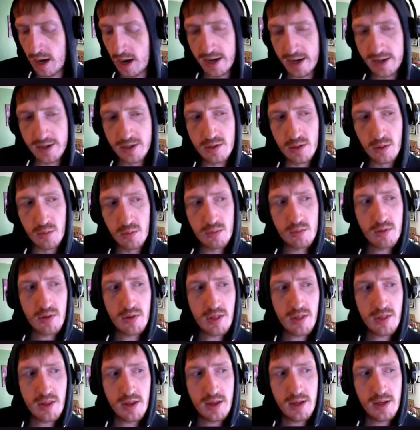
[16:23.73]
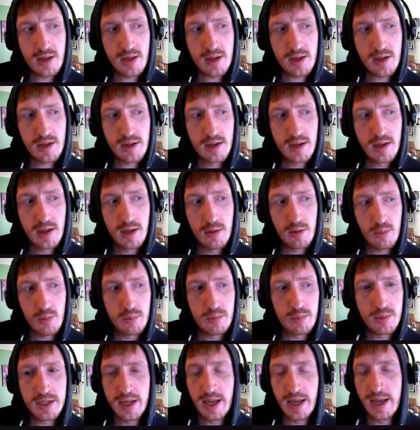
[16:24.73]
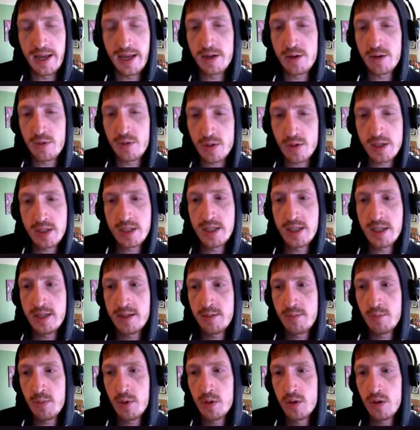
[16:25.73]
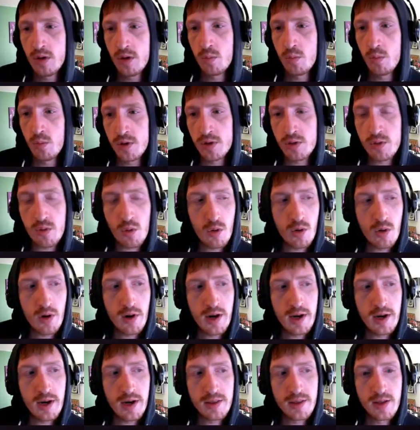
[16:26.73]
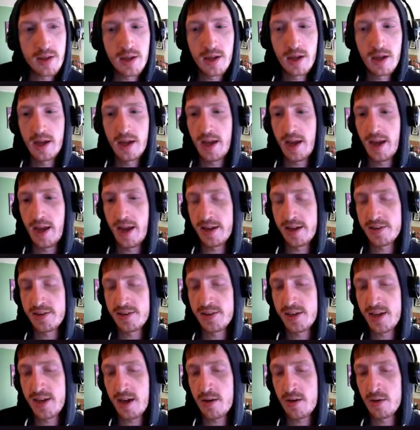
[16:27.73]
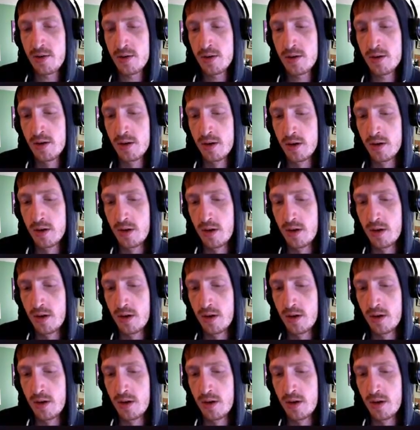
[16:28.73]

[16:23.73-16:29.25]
I don't think it will be a Kree team with Korath as the counter.